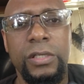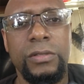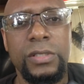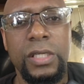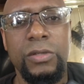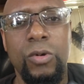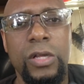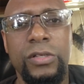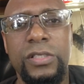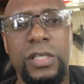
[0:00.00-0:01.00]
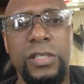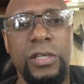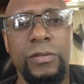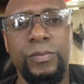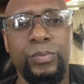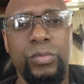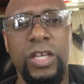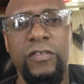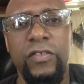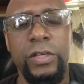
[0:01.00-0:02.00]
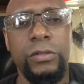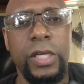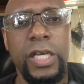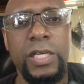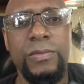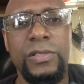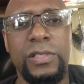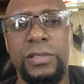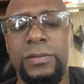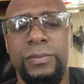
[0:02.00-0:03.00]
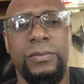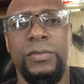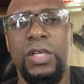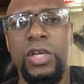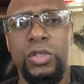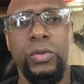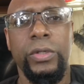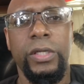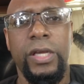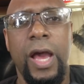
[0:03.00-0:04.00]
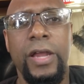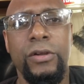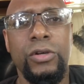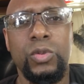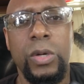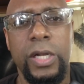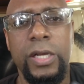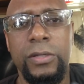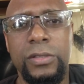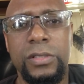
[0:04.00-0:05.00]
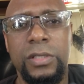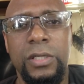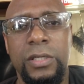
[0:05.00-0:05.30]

You know what I'm saying? While they're sitting there playing video games and doing God knows what else